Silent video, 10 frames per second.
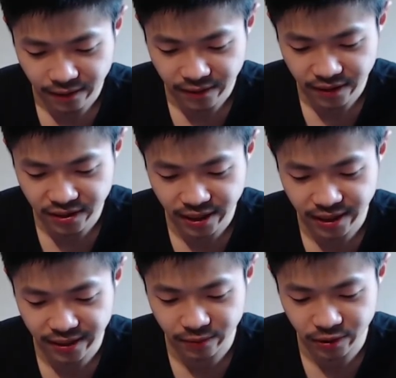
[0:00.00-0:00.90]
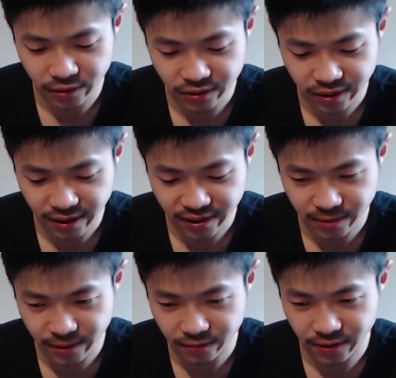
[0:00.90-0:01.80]
think they said they did reduce the size a
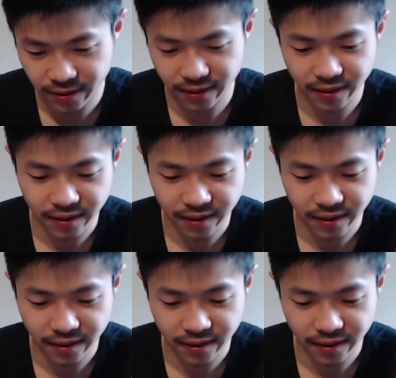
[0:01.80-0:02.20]
bit with it.